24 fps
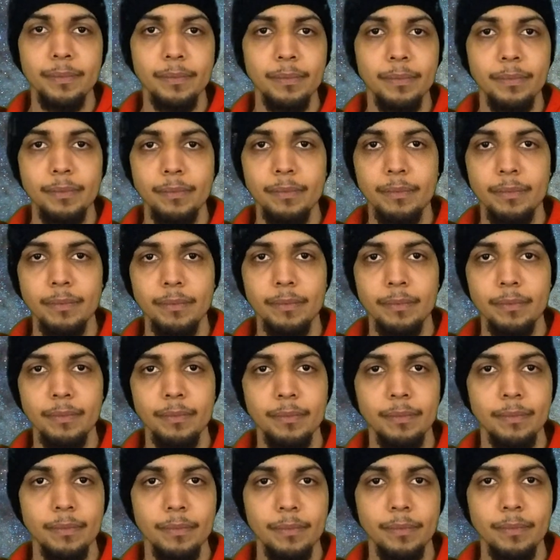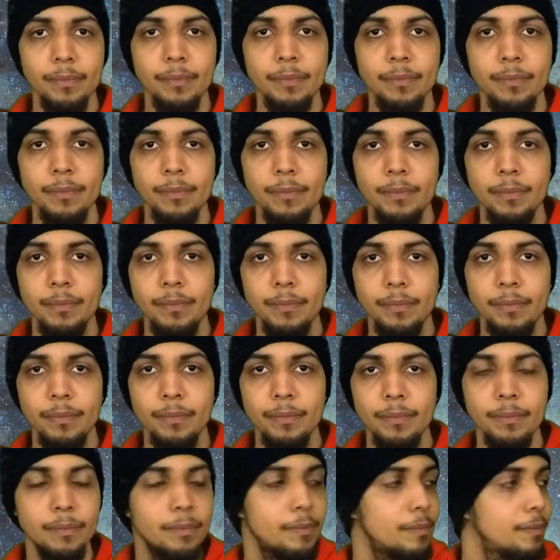
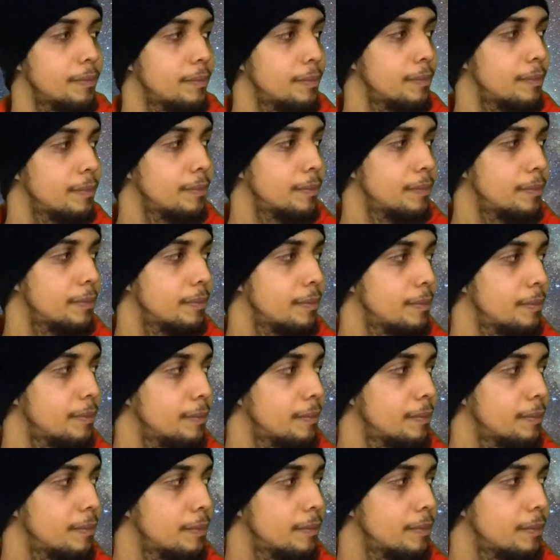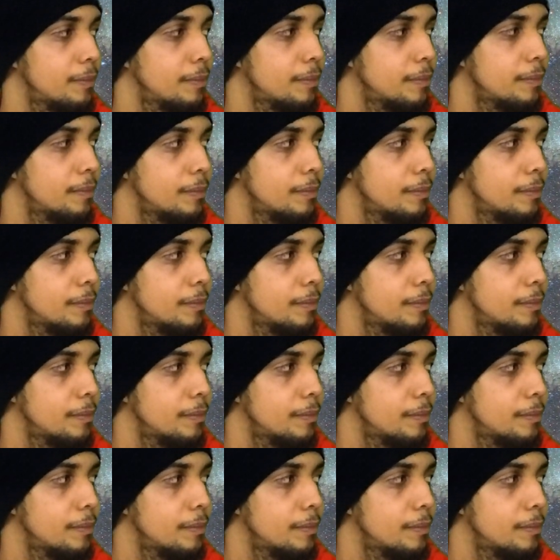The person shown says nothing.